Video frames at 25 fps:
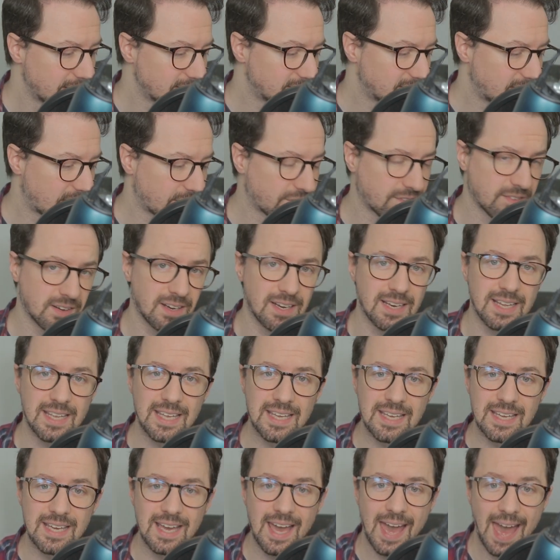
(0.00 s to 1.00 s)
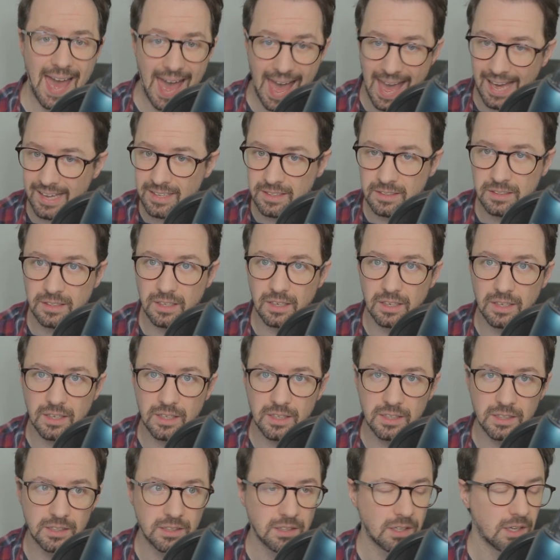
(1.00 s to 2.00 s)
definitely
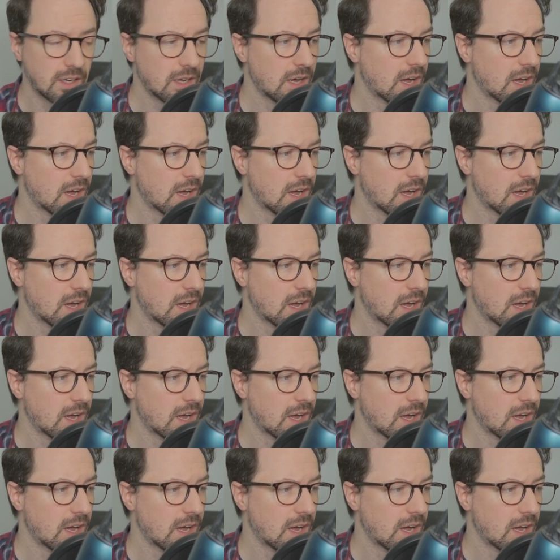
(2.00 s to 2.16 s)
anger,